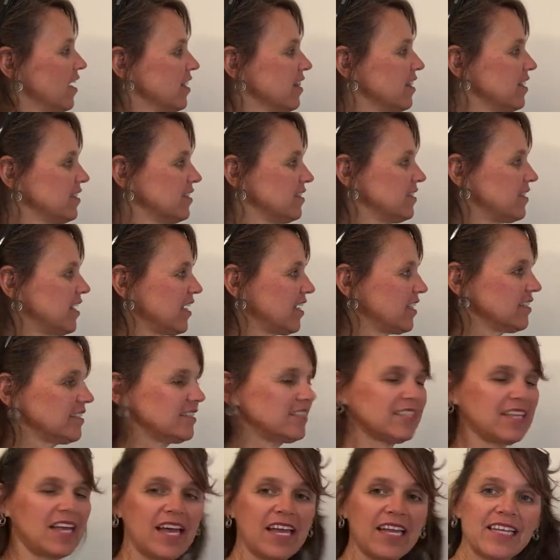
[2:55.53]
The second
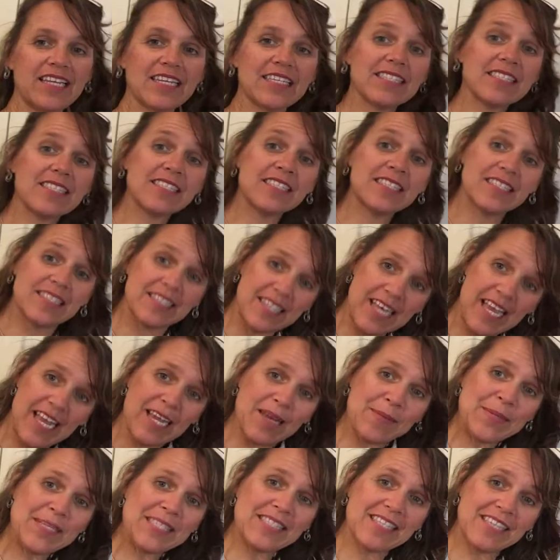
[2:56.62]
sign is the
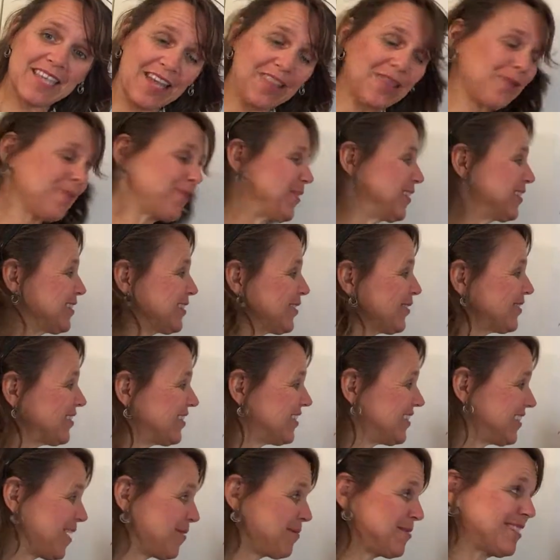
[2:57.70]
same as the other one, so it's the
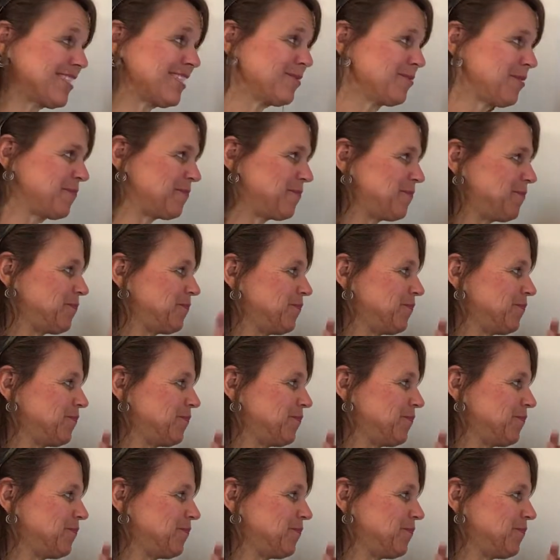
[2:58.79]
same as this one.